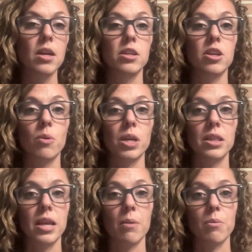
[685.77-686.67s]
knowing
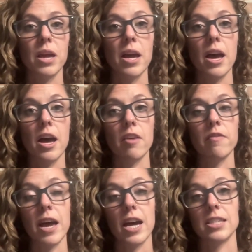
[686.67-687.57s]
that we have
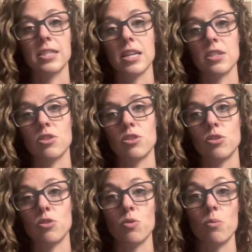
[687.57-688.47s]
access
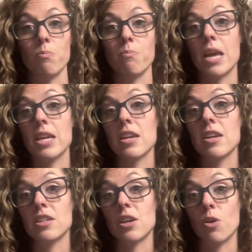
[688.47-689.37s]
to many
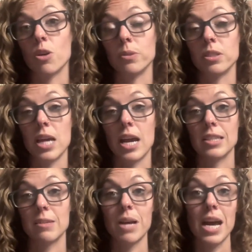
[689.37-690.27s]
decodable texts
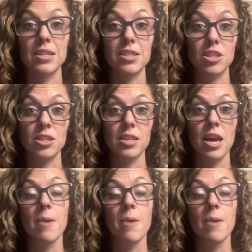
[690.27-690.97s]
and passages.